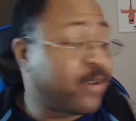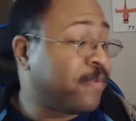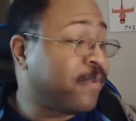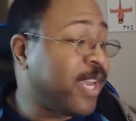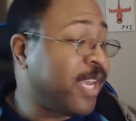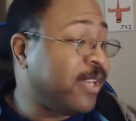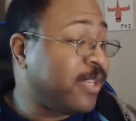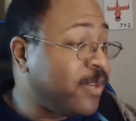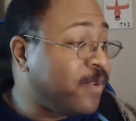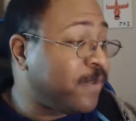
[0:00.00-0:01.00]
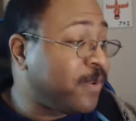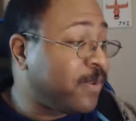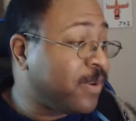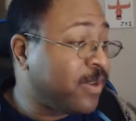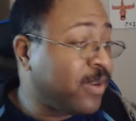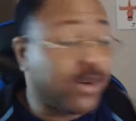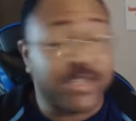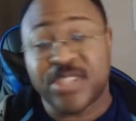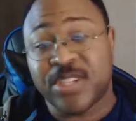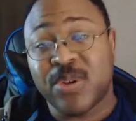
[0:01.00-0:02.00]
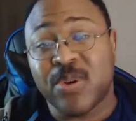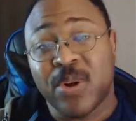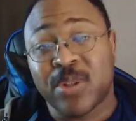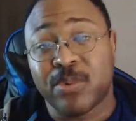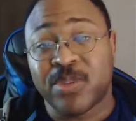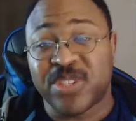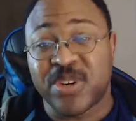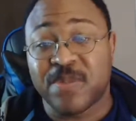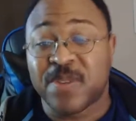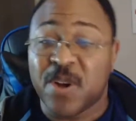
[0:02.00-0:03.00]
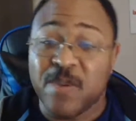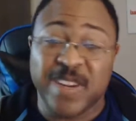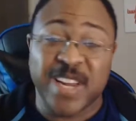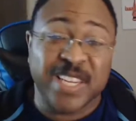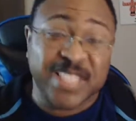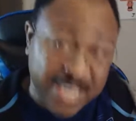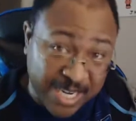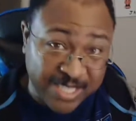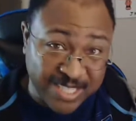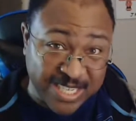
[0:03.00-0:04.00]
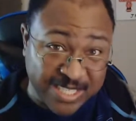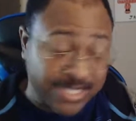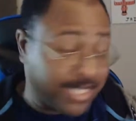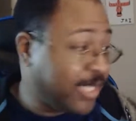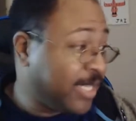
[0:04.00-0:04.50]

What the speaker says: Frankie Luvu are still on the reserve COVID-19 list.